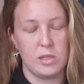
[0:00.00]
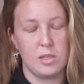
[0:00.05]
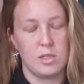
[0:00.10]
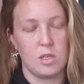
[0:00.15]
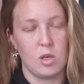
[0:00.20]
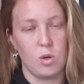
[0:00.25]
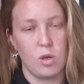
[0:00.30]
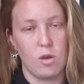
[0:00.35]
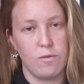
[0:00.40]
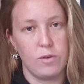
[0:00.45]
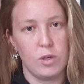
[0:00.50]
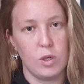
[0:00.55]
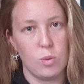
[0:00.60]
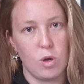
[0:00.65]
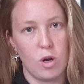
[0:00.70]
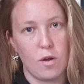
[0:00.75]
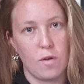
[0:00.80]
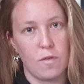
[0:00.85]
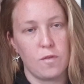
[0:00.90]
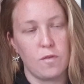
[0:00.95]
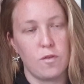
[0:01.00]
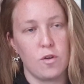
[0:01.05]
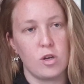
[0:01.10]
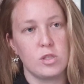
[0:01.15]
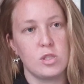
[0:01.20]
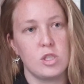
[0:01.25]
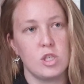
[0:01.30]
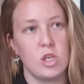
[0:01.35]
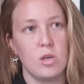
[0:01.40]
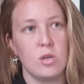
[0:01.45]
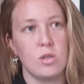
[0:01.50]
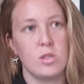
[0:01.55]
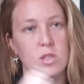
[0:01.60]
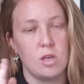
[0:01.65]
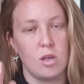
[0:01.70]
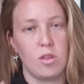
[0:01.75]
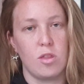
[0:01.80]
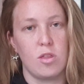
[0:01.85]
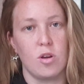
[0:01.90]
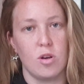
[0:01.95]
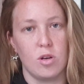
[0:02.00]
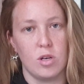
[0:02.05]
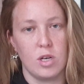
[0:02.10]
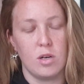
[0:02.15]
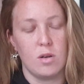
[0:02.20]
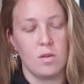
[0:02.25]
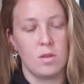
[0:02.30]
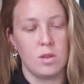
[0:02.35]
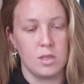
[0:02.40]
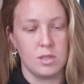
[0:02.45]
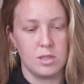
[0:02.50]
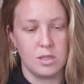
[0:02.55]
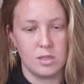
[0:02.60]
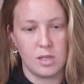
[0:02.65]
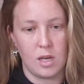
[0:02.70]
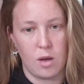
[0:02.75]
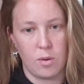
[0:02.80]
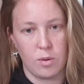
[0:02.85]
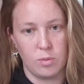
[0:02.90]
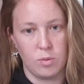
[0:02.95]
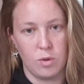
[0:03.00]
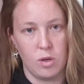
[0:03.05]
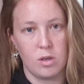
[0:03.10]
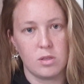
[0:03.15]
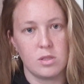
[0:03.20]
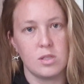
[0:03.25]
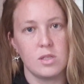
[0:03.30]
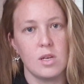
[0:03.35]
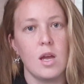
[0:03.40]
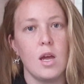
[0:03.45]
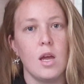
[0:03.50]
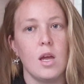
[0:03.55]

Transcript: So if you are first year to third year, this is how it works.